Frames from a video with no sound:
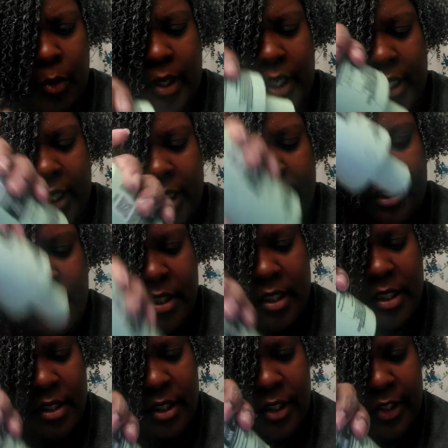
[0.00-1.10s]
We're going to get into
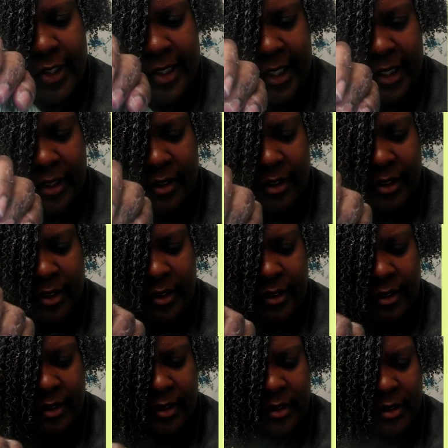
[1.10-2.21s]
these
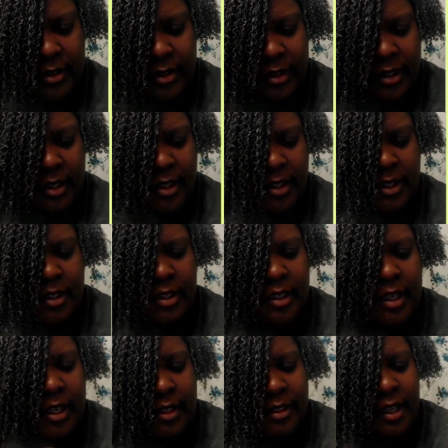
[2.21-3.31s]
ingredients. The
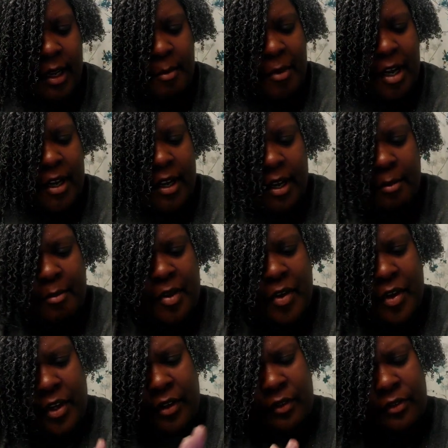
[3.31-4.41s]
next time I come
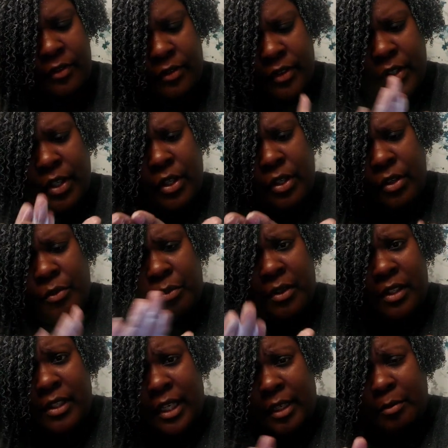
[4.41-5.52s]
back,
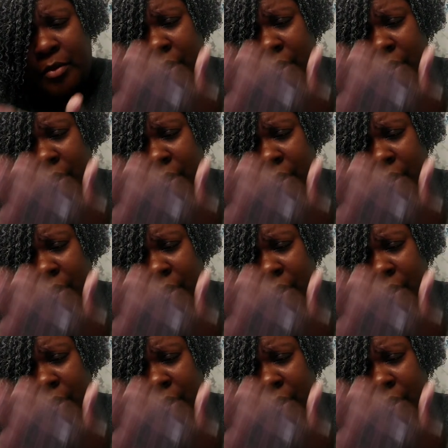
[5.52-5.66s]
once I done